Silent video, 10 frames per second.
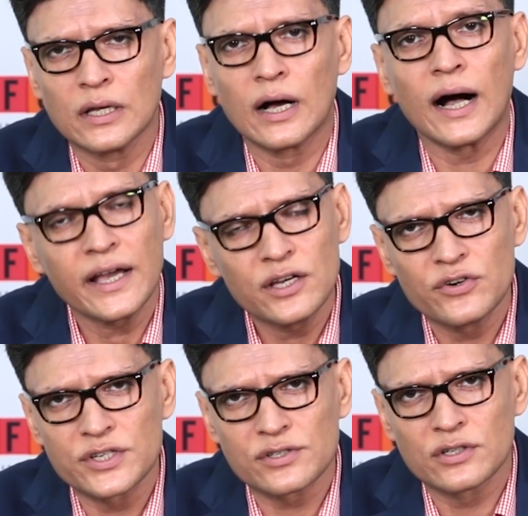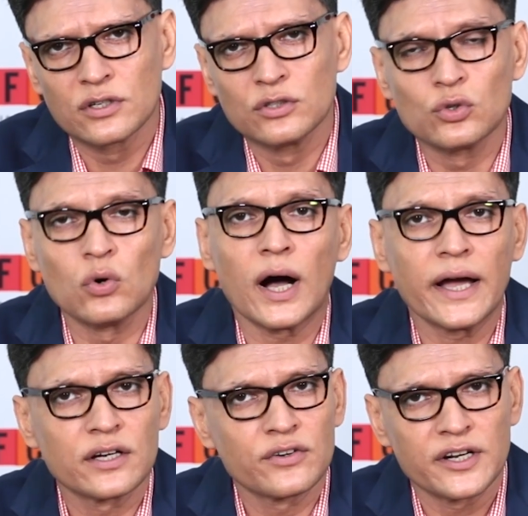higher risk through
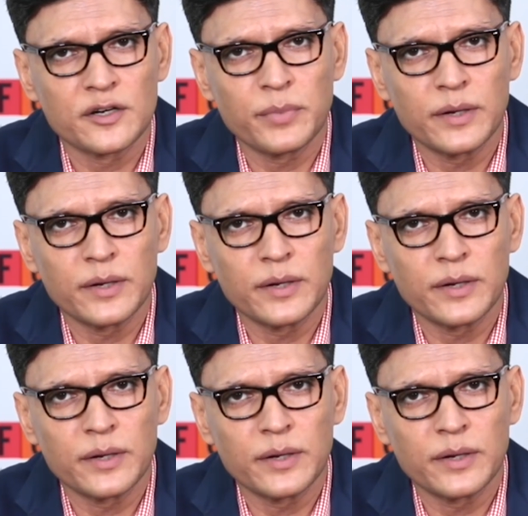higher credit